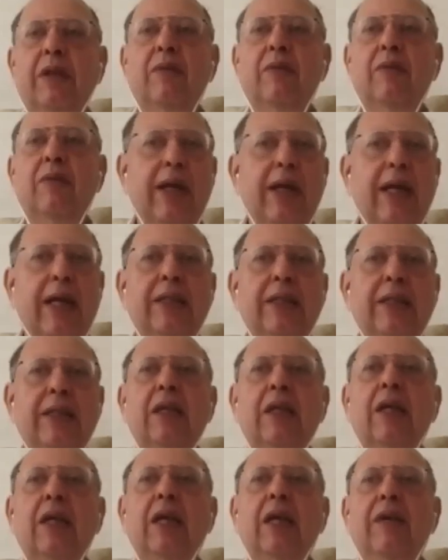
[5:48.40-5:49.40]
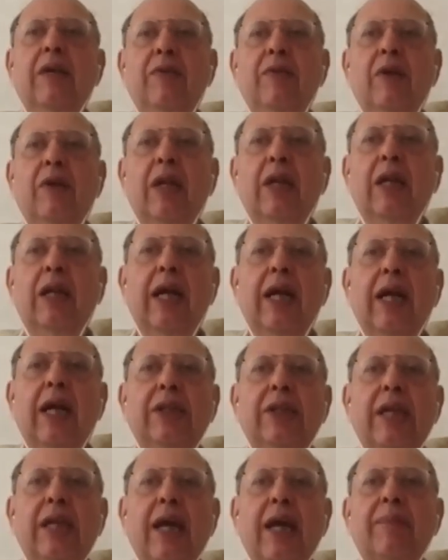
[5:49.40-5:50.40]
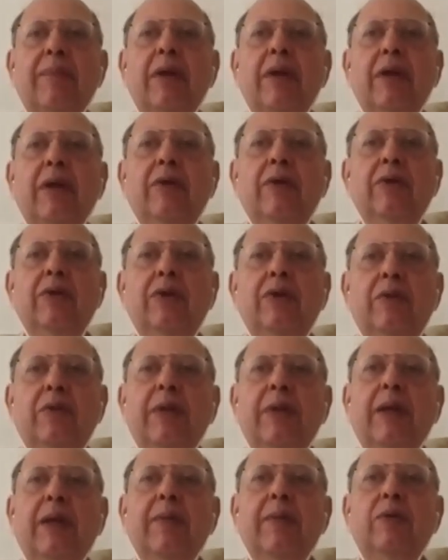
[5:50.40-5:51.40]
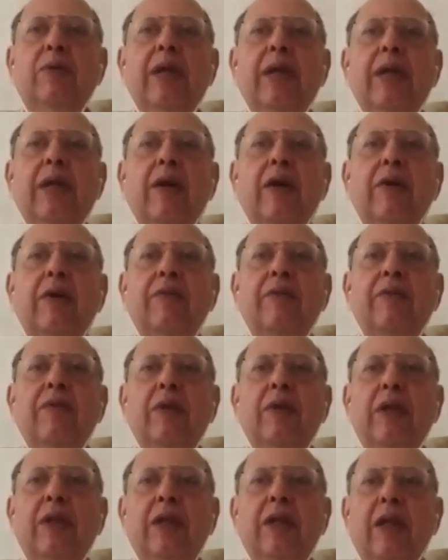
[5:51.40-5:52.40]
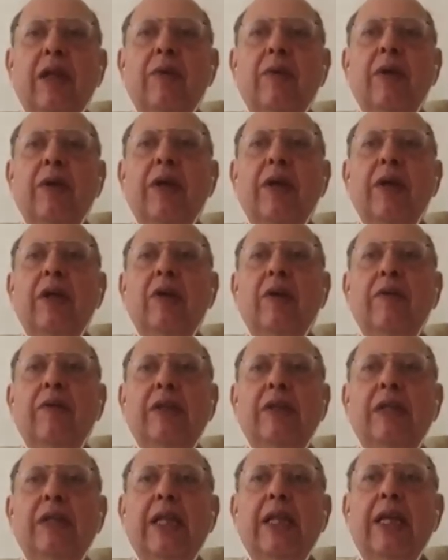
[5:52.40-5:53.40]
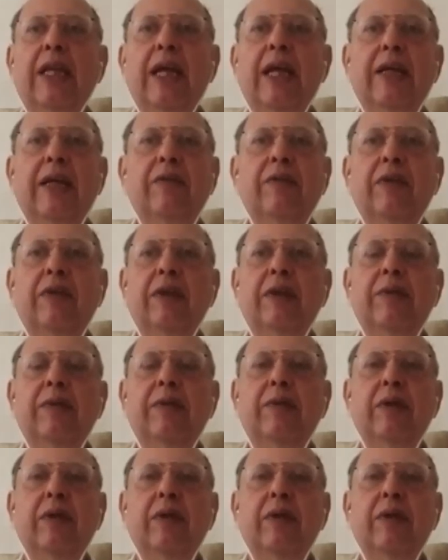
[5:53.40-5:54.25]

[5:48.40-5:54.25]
Whereas if you're in a large cap, you should be able to get out if you need the liquidity or if there's any kind of a